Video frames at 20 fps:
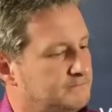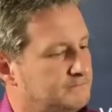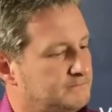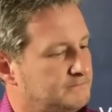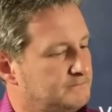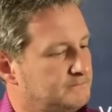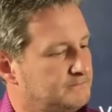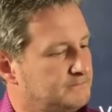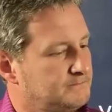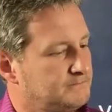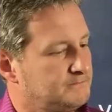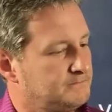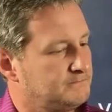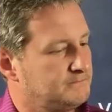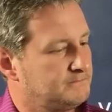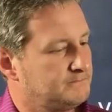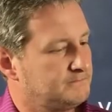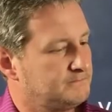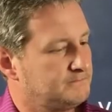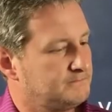
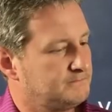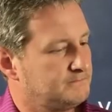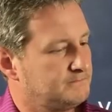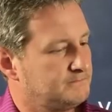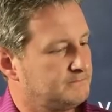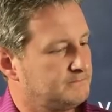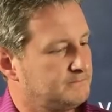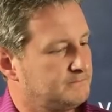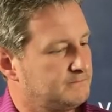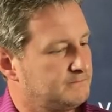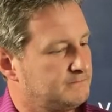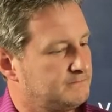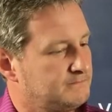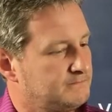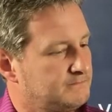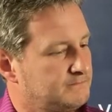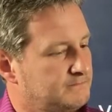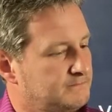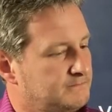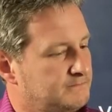
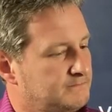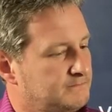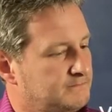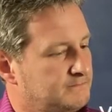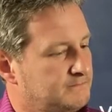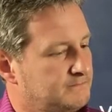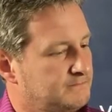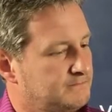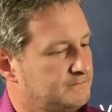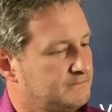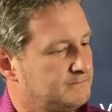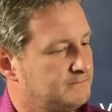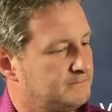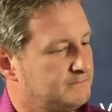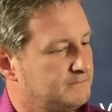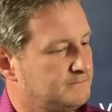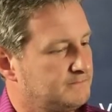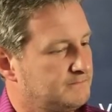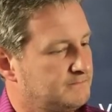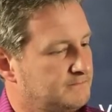
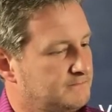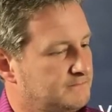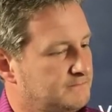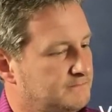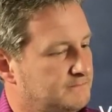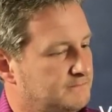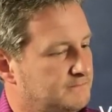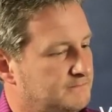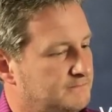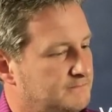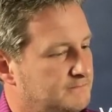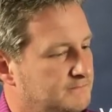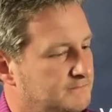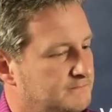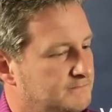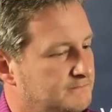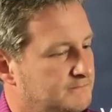The person shown says nothing.